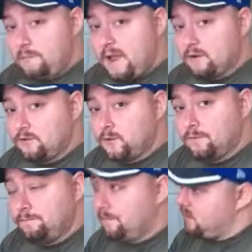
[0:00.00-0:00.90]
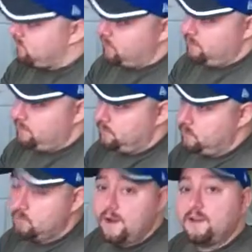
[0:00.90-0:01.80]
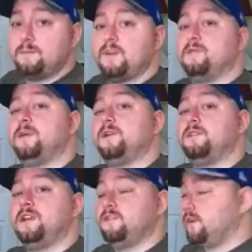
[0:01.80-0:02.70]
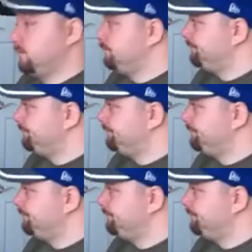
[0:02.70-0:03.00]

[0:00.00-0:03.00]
back to it. That's always great, especially when you're teaching.